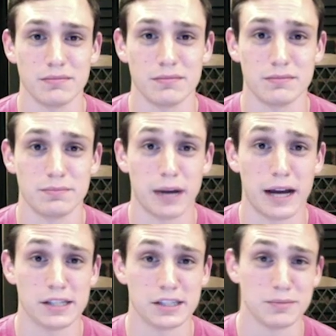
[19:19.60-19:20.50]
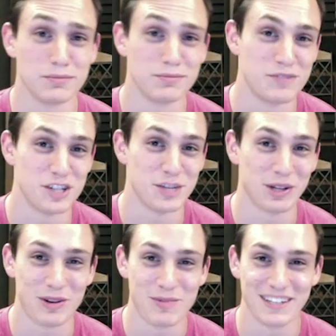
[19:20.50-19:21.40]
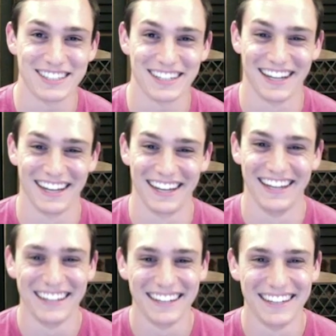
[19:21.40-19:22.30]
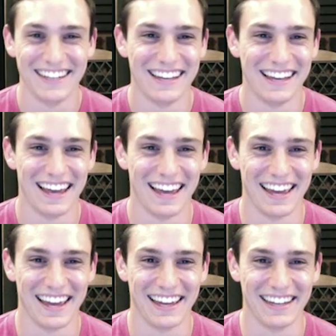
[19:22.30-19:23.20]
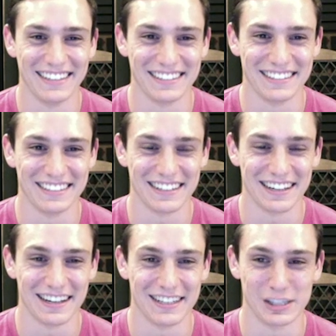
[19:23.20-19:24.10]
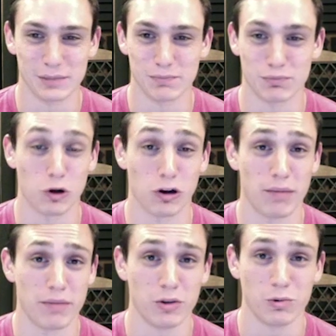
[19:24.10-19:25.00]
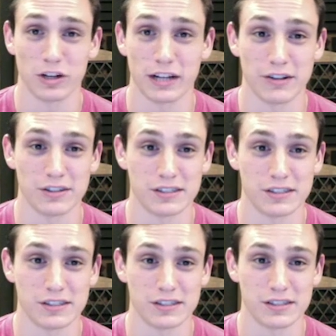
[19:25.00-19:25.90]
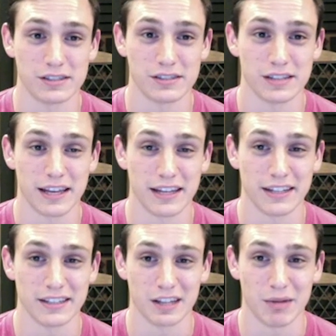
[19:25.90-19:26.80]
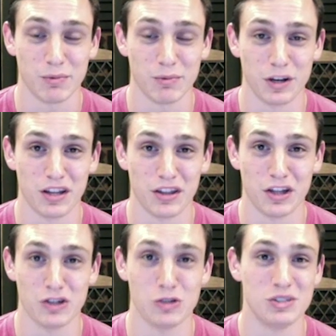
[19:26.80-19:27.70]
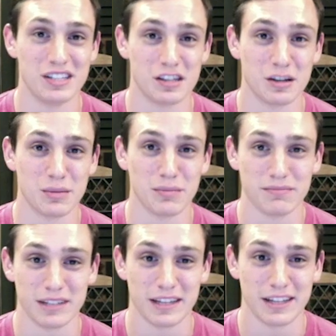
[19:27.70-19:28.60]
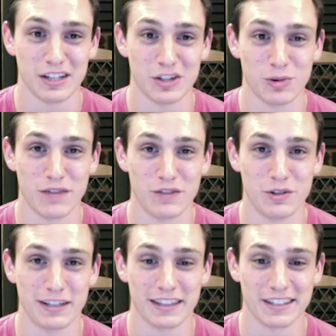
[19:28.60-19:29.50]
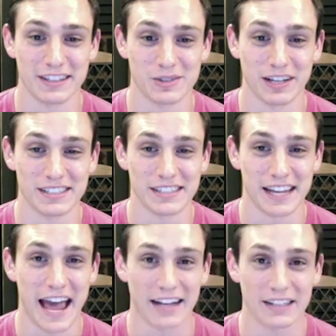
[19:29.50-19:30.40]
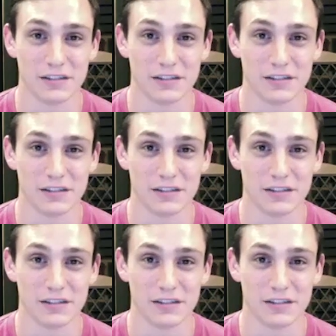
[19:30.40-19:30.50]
buy some gym equipment, and just program my own workouts and come up with a new system and a new way of doing things so I can stay active.